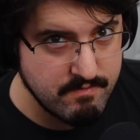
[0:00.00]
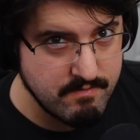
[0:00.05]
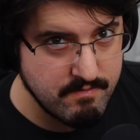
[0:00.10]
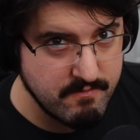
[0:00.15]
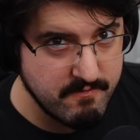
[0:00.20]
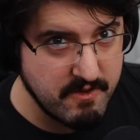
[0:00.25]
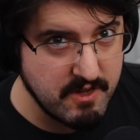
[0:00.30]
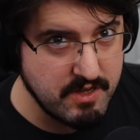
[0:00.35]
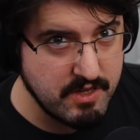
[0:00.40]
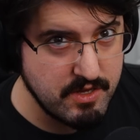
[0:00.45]

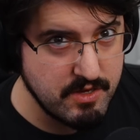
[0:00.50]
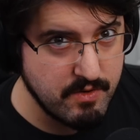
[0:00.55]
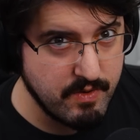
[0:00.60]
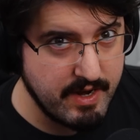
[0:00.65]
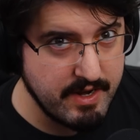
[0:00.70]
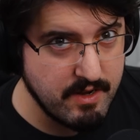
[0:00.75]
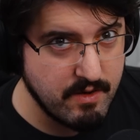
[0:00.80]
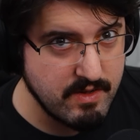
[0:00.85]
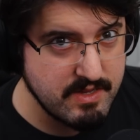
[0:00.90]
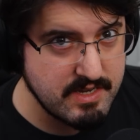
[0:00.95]
Fuck you, I
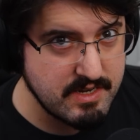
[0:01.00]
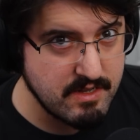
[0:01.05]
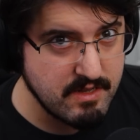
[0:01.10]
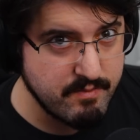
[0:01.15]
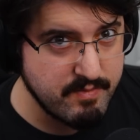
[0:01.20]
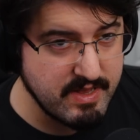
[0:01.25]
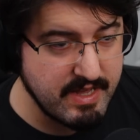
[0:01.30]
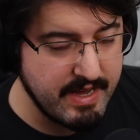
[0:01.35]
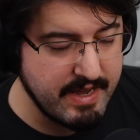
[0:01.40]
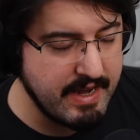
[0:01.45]
know it's still a
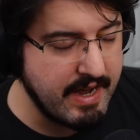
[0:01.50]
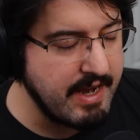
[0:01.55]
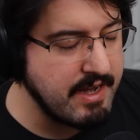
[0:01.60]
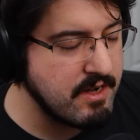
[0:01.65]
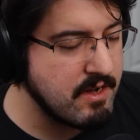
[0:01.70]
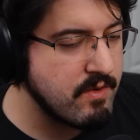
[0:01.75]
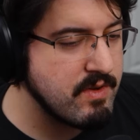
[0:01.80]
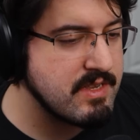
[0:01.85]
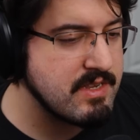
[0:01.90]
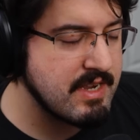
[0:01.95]
planet. I
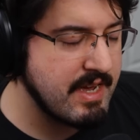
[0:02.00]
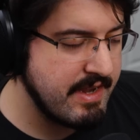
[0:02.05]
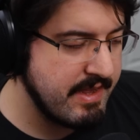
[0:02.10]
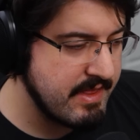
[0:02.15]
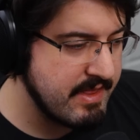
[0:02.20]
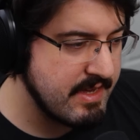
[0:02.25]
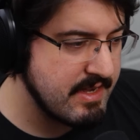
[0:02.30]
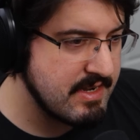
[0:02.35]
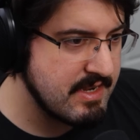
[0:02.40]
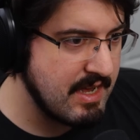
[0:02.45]
know it's
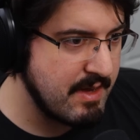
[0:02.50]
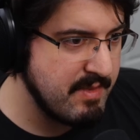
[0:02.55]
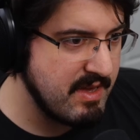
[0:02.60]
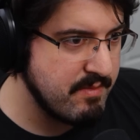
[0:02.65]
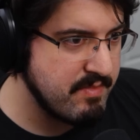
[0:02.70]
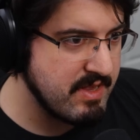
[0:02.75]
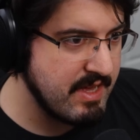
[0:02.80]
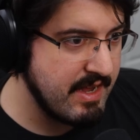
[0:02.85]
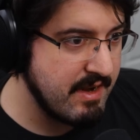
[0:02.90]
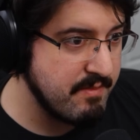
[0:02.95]
technically a
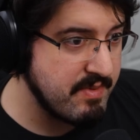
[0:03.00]
demi-planet,